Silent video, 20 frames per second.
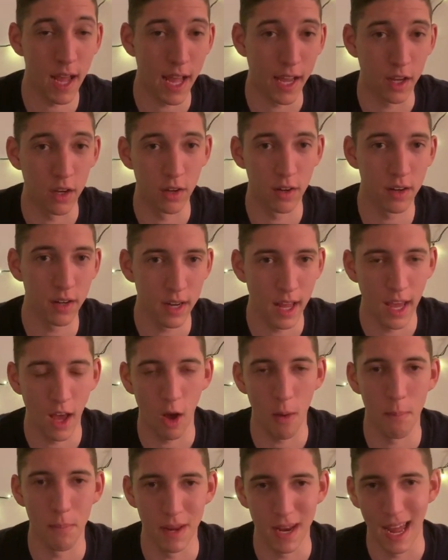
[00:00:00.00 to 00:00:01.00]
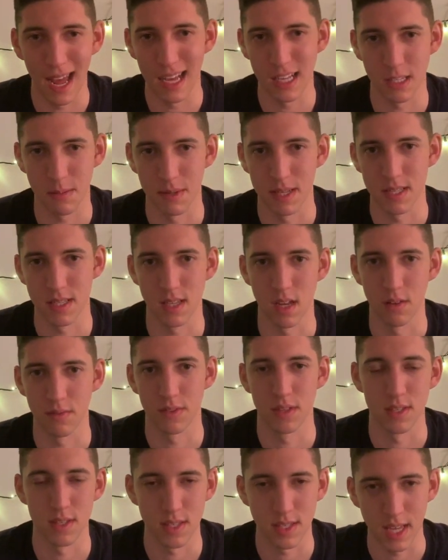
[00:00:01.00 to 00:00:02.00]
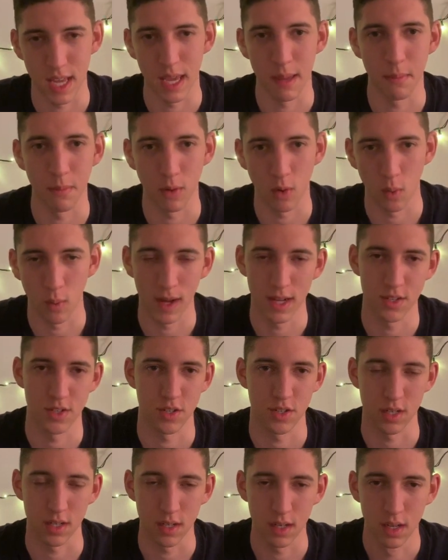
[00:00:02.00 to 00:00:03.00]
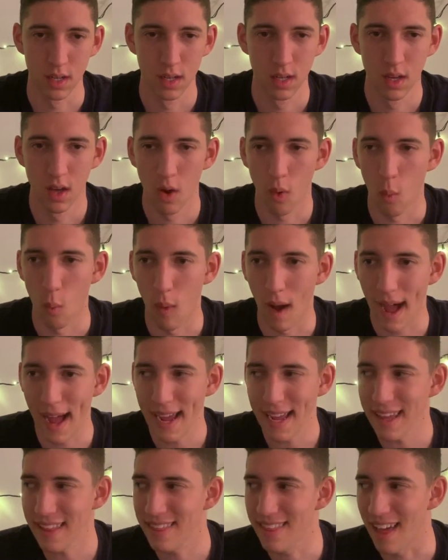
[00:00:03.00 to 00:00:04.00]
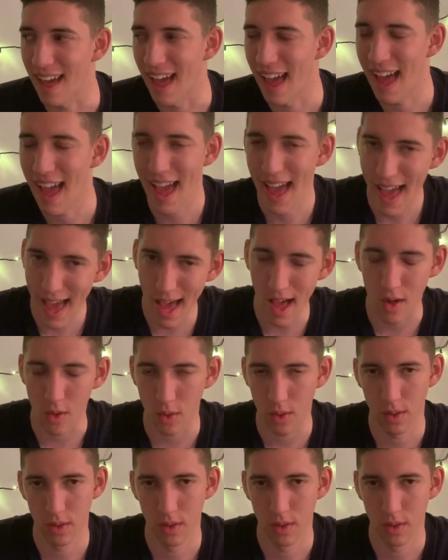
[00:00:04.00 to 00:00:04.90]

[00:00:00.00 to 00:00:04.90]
I couldn't help but ask myself the same question. Why the hell